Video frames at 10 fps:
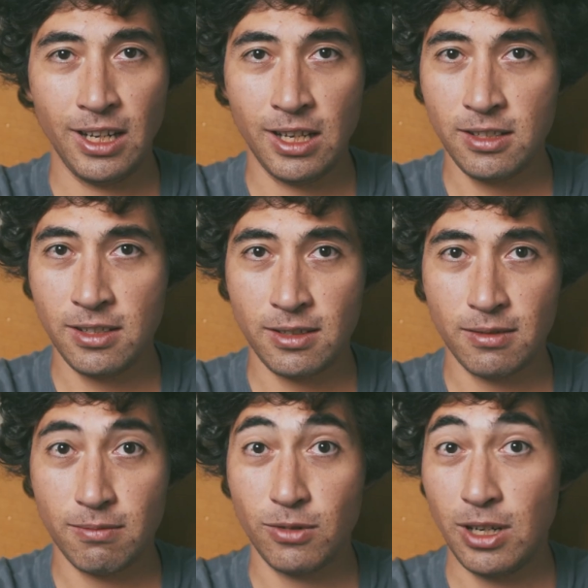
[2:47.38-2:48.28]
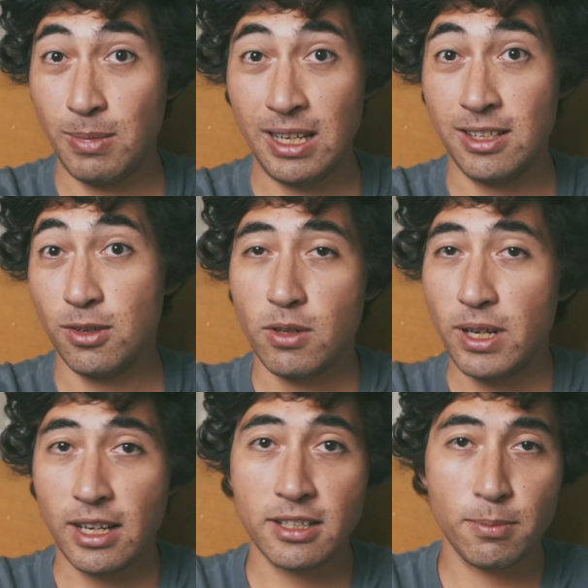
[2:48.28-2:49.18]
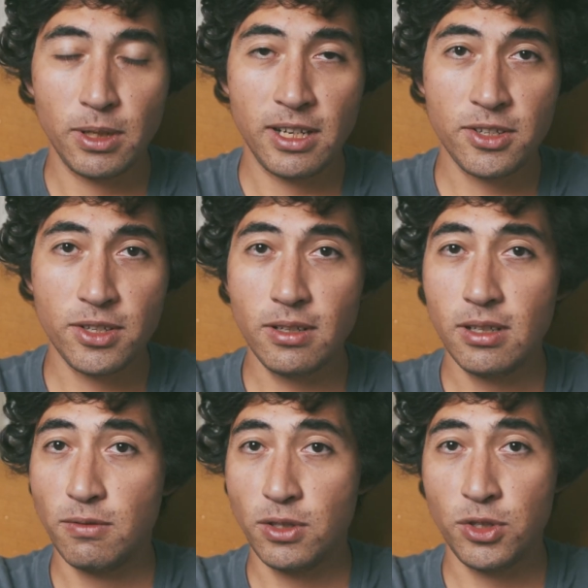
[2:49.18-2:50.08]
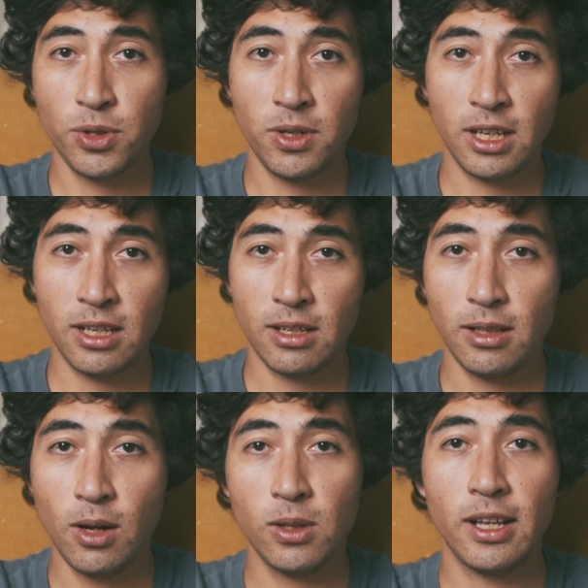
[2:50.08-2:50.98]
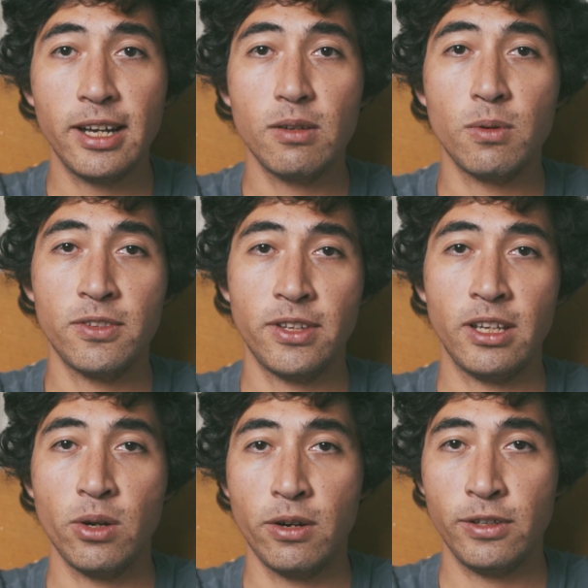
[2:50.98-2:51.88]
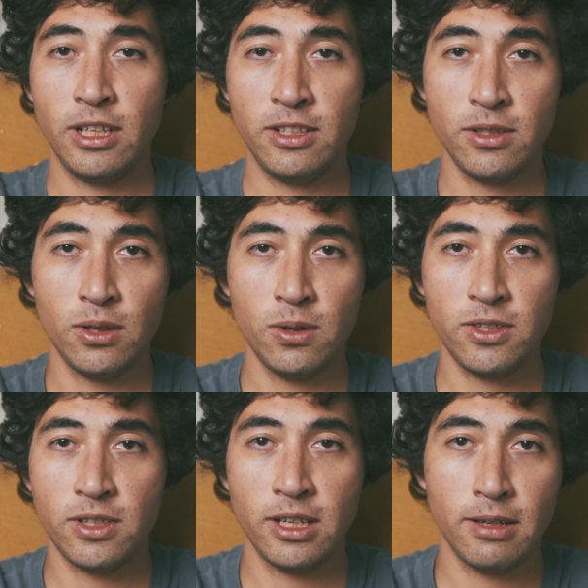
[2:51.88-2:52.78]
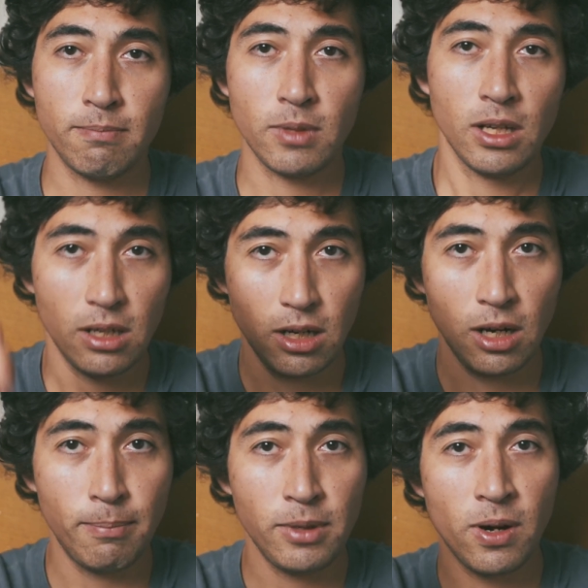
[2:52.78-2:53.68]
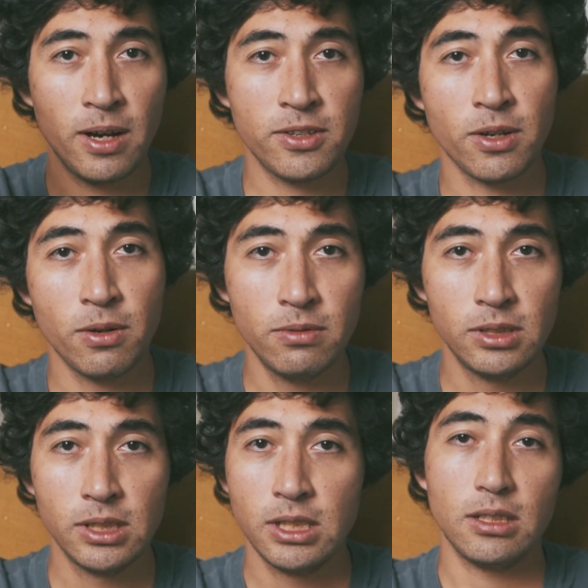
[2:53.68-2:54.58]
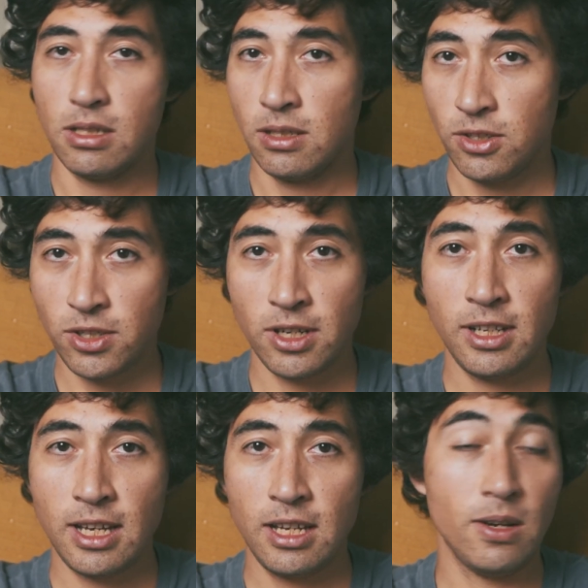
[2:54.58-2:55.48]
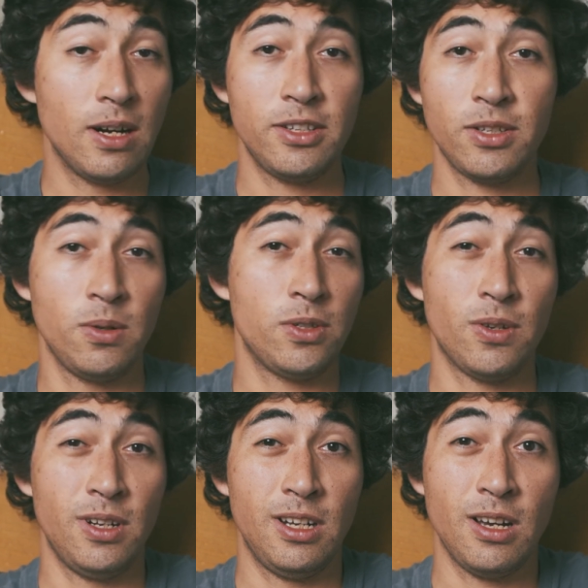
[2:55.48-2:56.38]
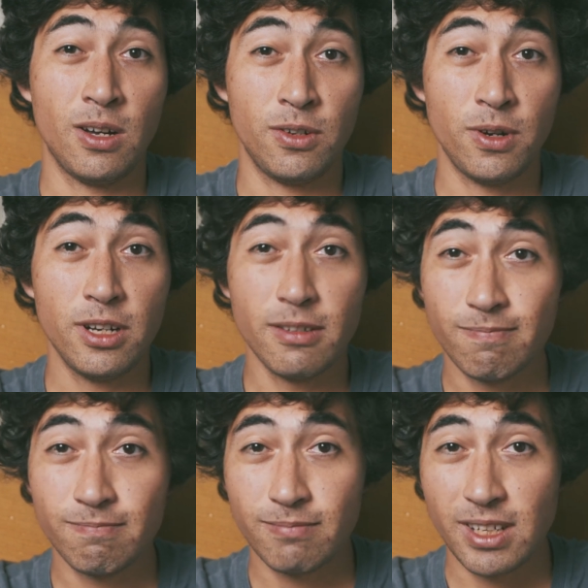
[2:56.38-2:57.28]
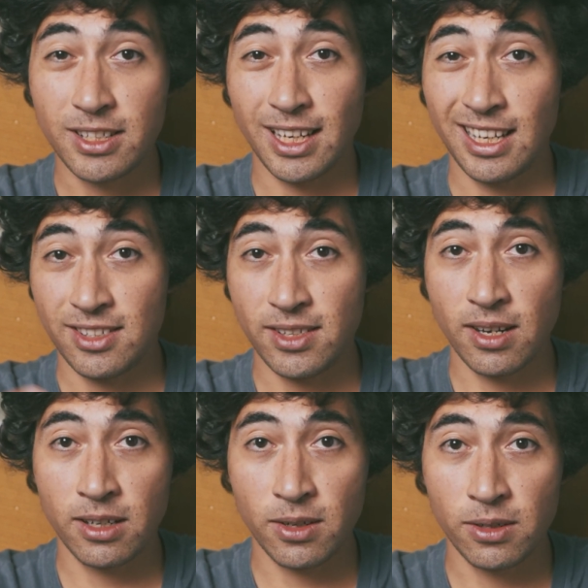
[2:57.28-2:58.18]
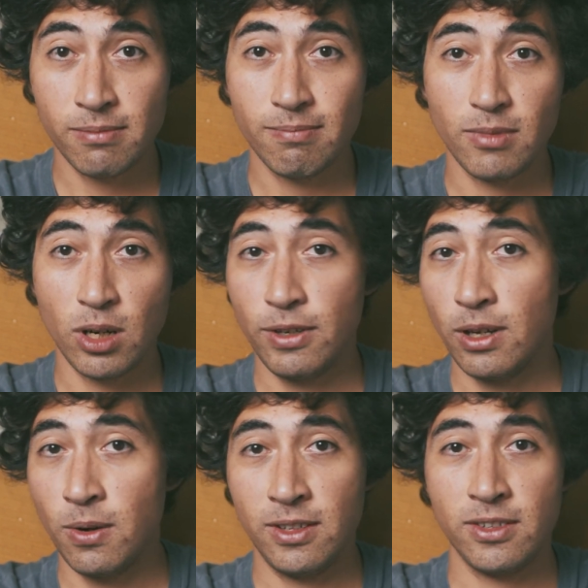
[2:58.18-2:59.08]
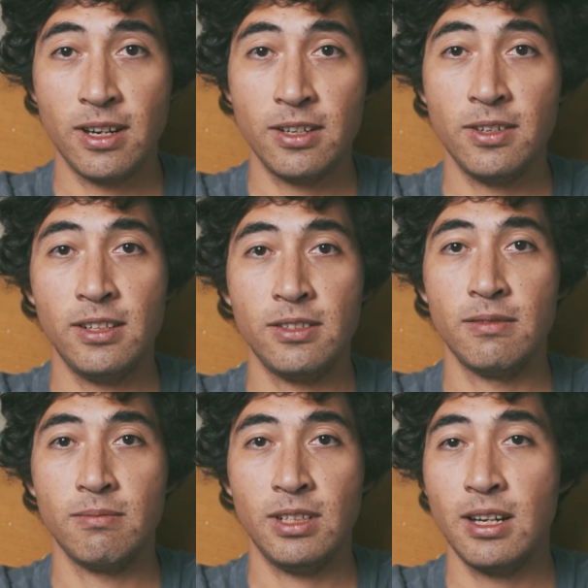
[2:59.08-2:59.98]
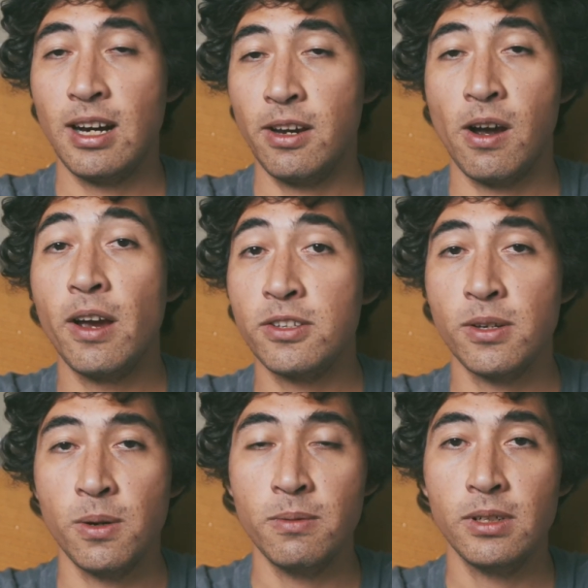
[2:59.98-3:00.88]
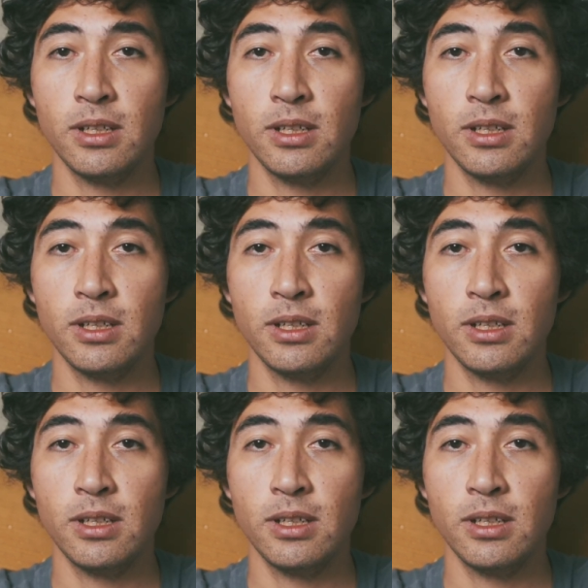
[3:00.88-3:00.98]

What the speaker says: it is, what it means. Quick explanation: if you're shooting in low light, one thing you often need to do is up your ISO. On a sunny day, your ISO is good at 100. As it gets darker, or if you go inside, you need a higher ISO.